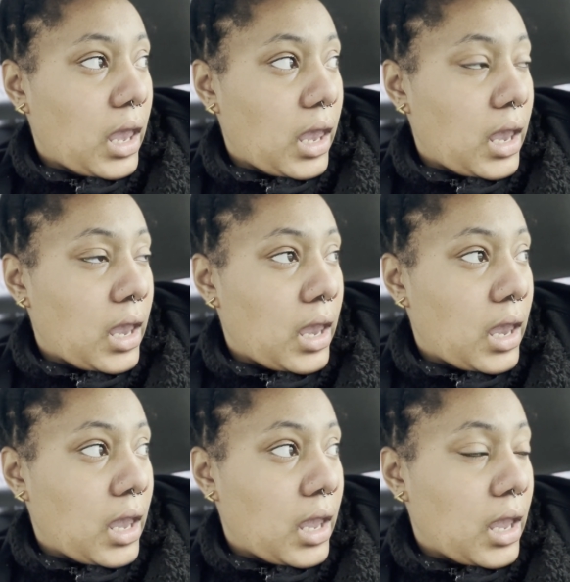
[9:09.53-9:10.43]

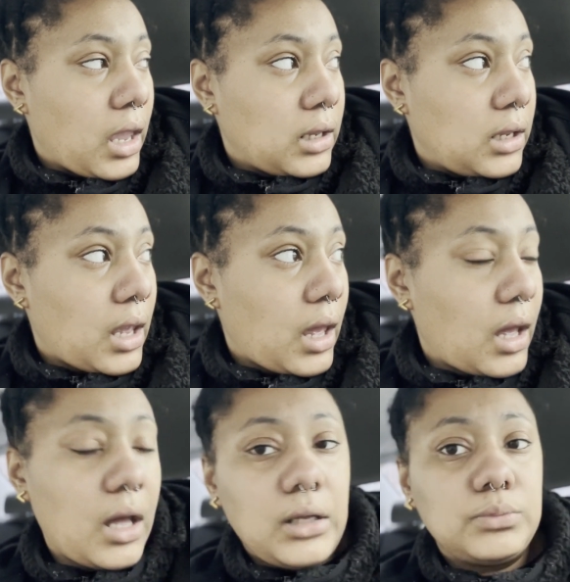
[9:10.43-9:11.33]
And
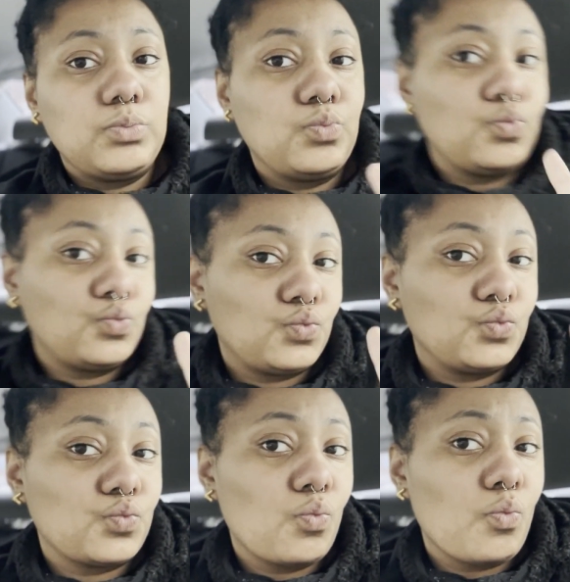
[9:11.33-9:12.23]
yeah.
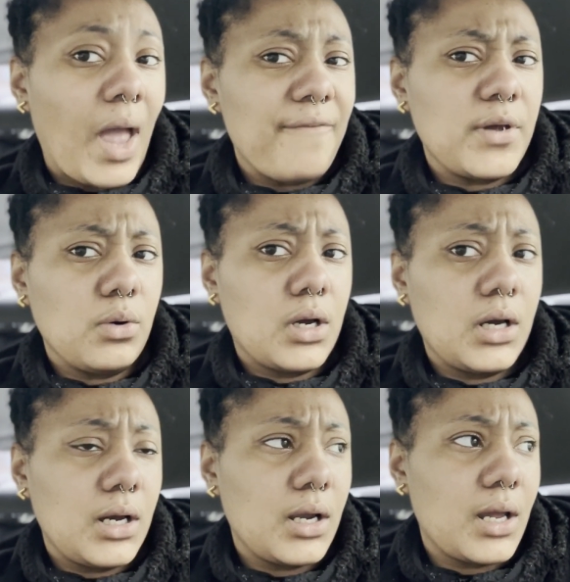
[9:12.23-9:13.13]
I feel
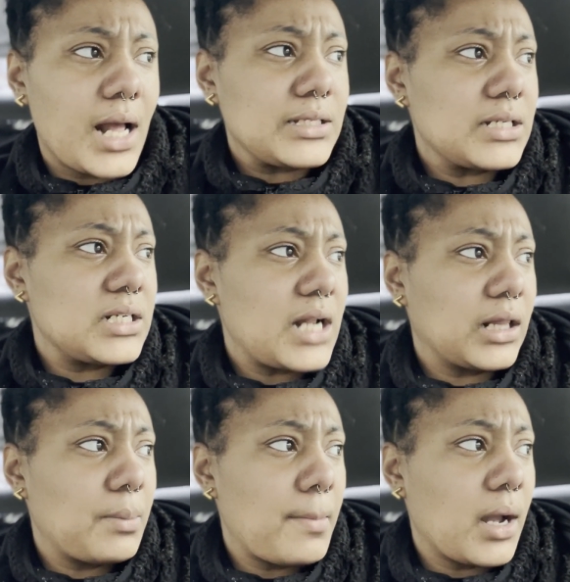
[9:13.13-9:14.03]
good. I talked to the
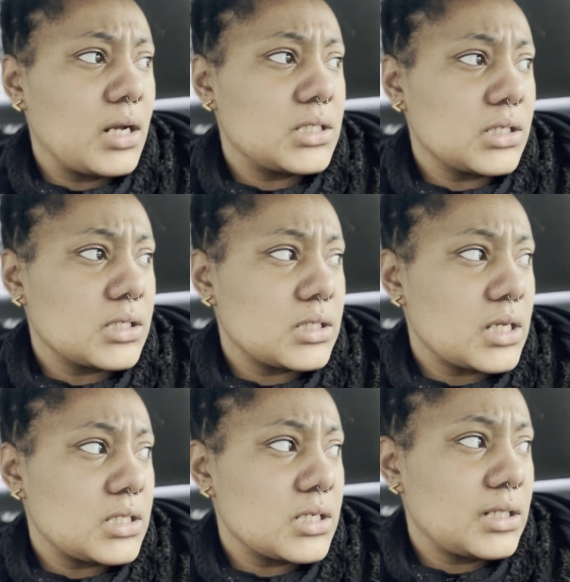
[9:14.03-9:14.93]
doctor about my concerns.
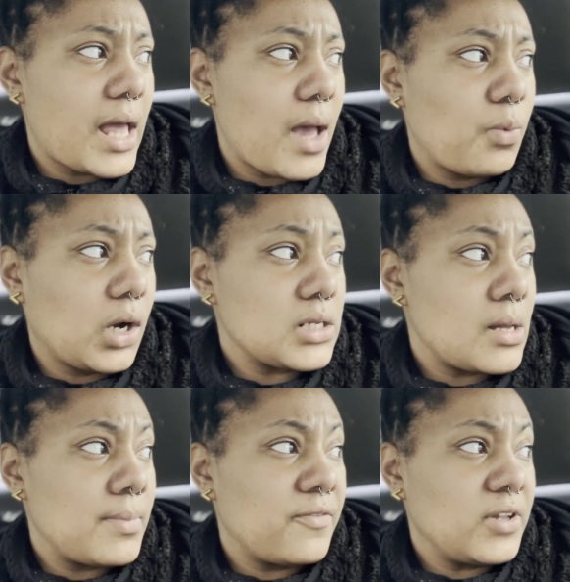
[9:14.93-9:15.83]
They took lab work because
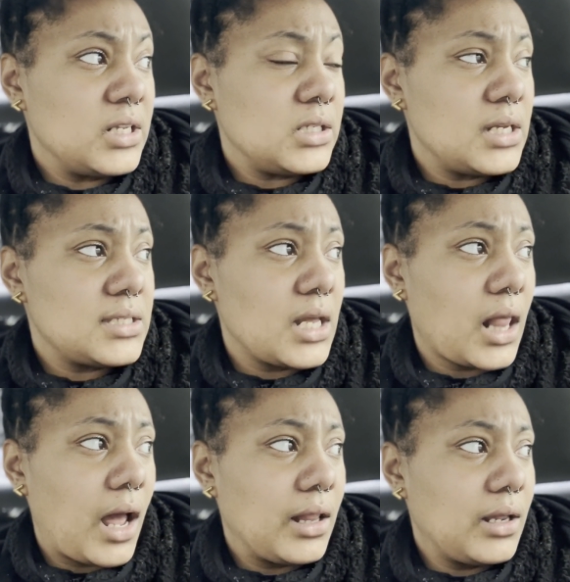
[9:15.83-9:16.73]
I've been feeling dizzy a
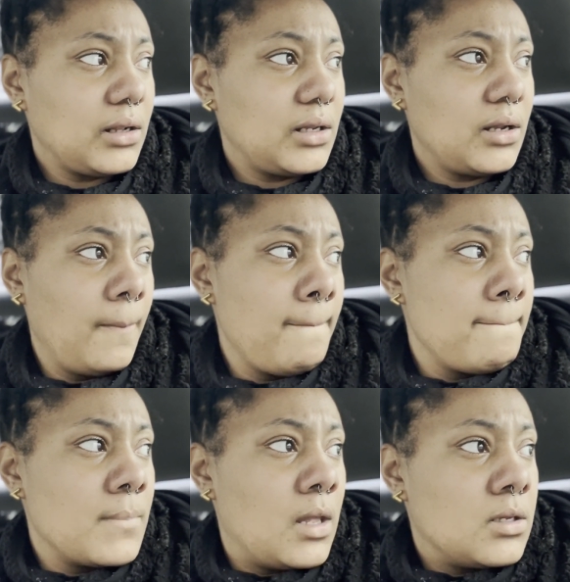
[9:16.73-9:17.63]
lot lately.
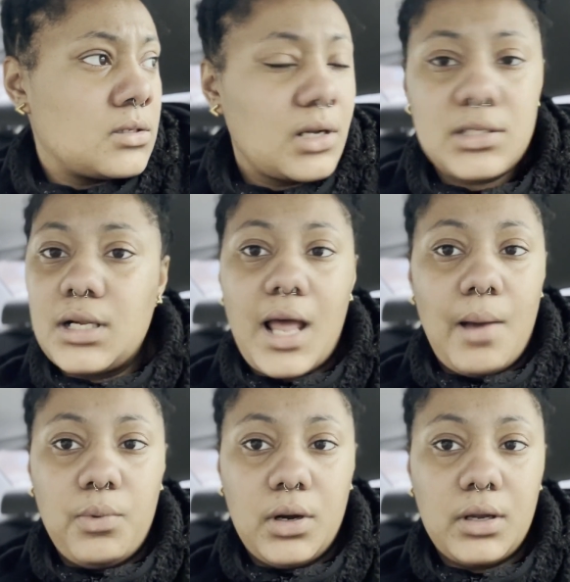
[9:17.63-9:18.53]
So they took
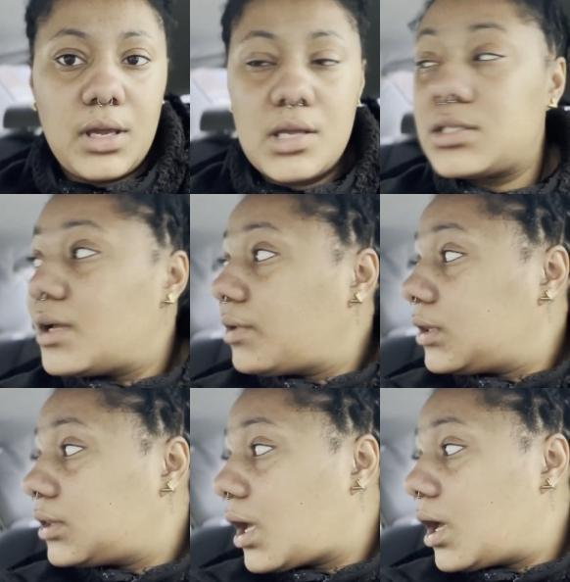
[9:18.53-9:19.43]
lab work and stuff
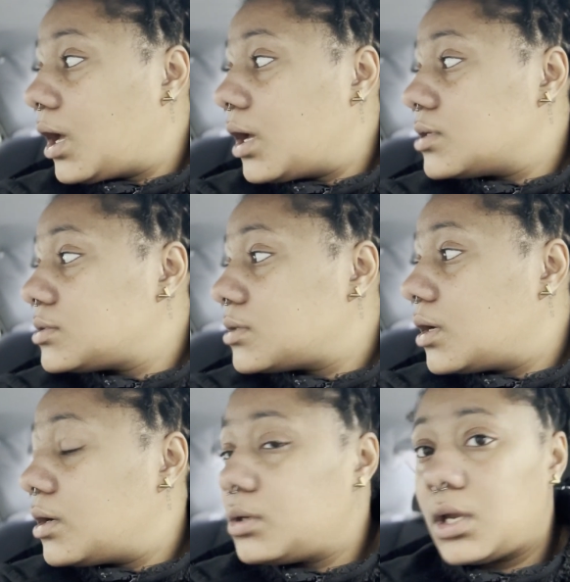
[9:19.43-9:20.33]
like that.
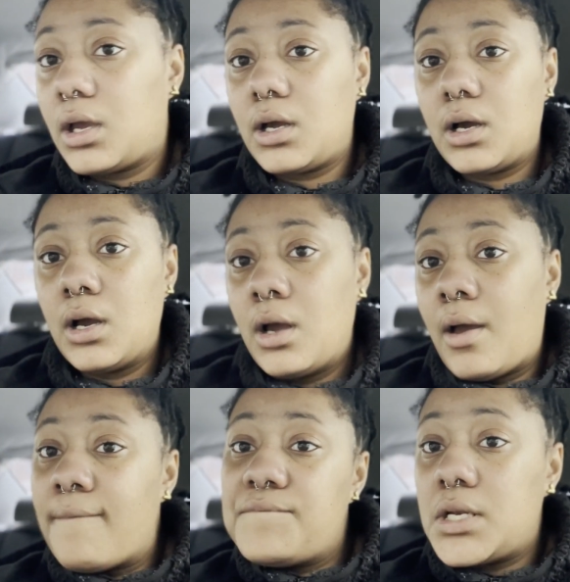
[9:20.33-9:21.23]
So yeah,
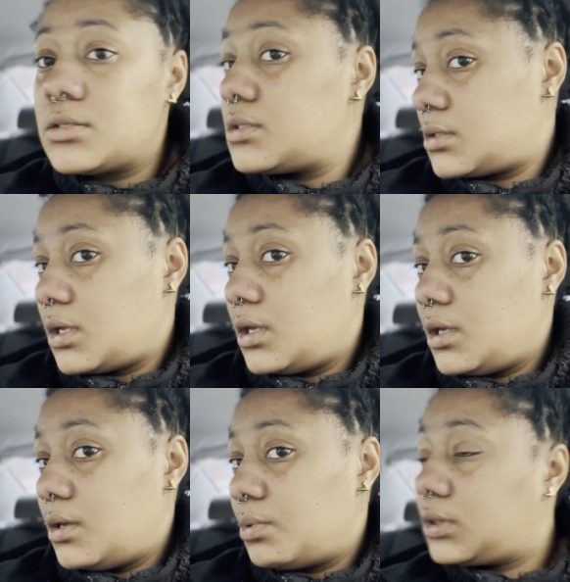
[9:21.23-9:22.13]
Finna
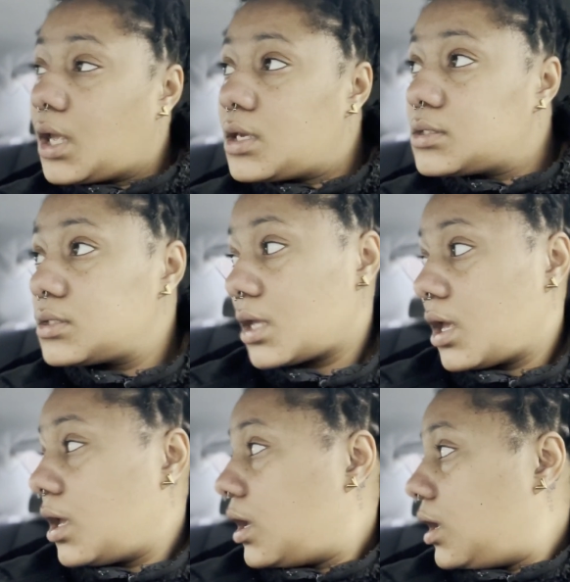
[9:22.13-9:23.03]
see what they
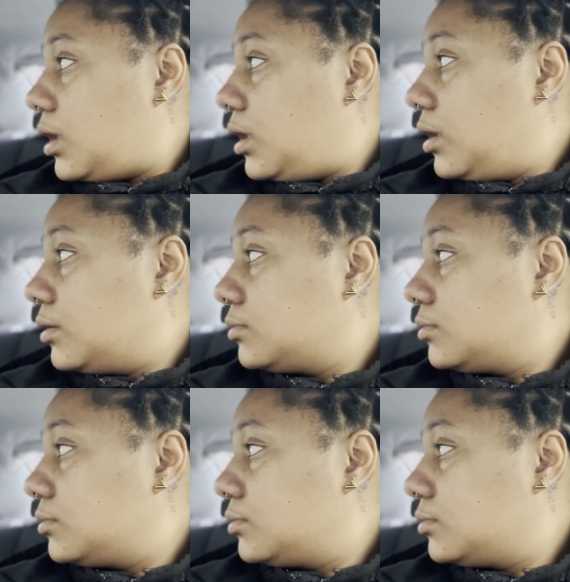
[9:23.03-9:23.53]
say.